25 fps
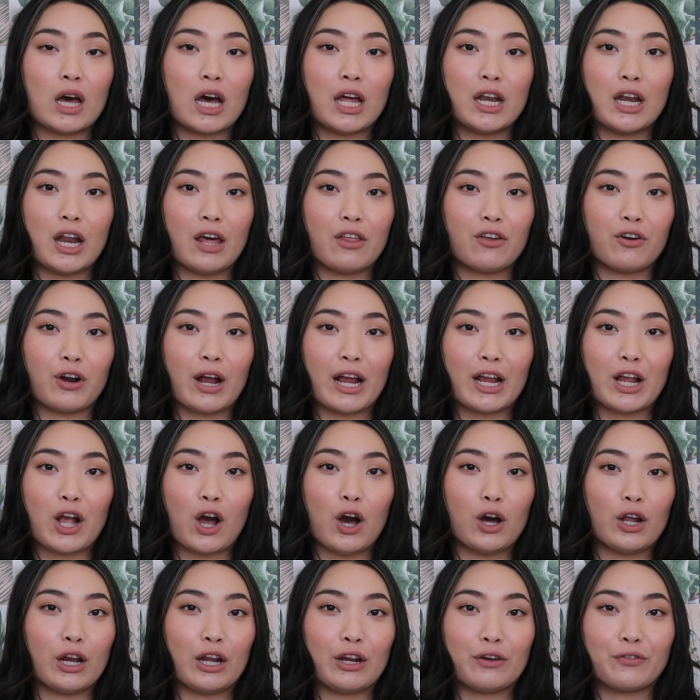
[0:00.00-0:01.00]
another
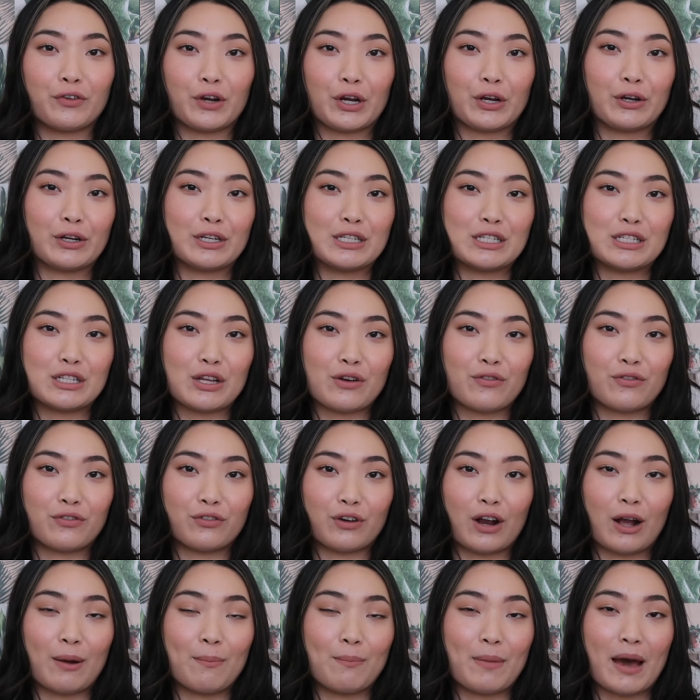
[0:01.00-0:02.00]
iconic fragrance
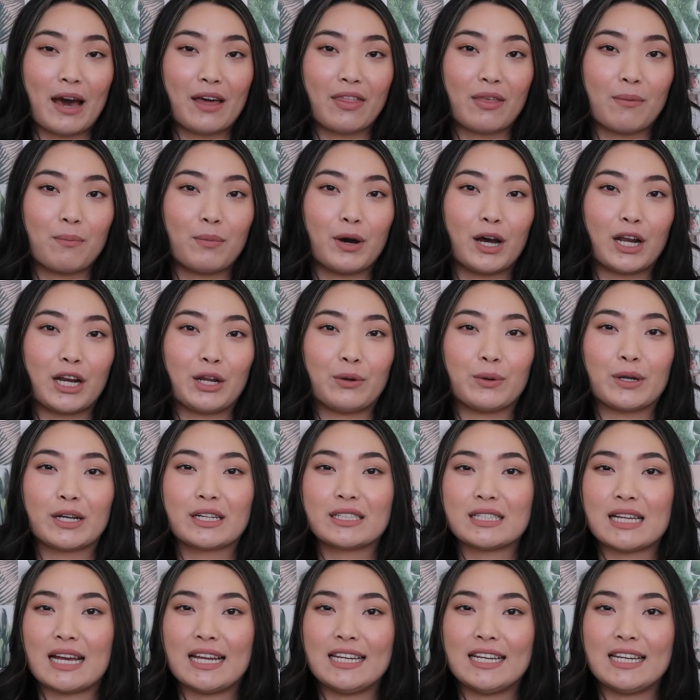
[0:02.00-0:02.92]
from Bath and Body Works.